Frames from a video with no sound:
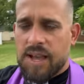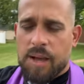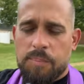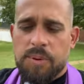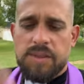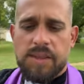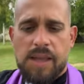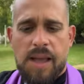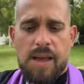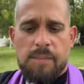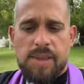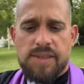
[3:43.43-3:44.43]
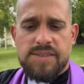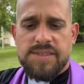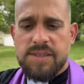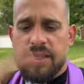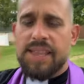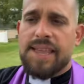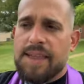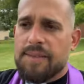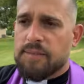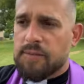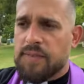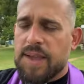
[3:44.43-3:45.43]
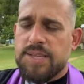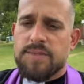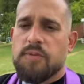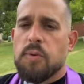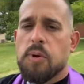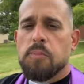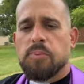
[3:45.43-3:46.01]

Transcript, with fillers: I'll put in the comments the link for Face of Horror.